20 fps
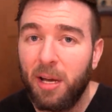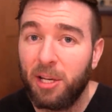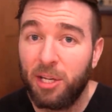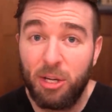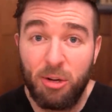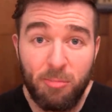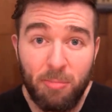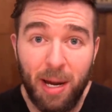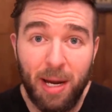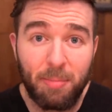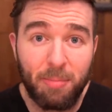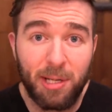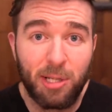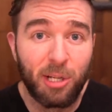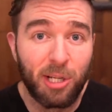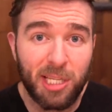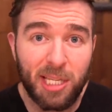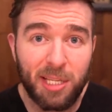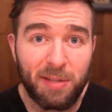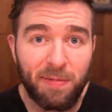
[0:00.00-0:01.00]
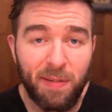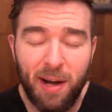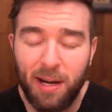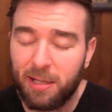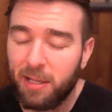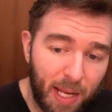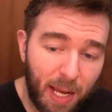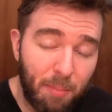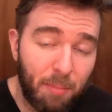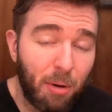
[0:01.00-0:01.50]
You might be just as
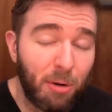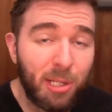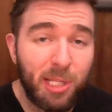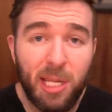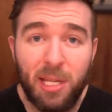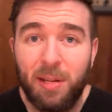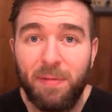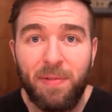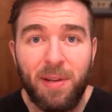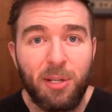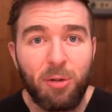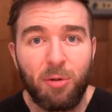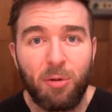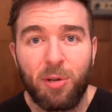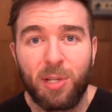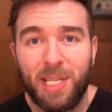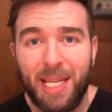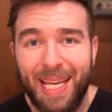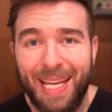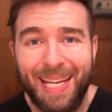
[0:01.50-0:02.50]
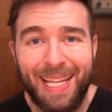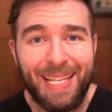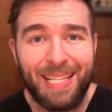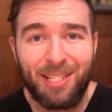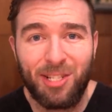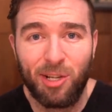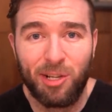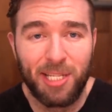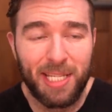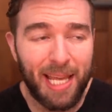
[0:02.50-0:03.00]
fucked. And most individuals, it
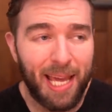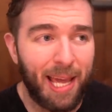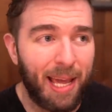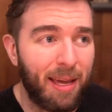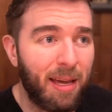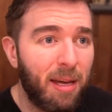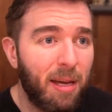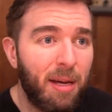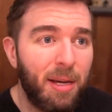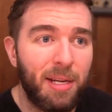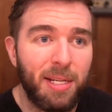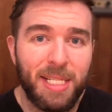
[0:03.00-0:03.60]
is just a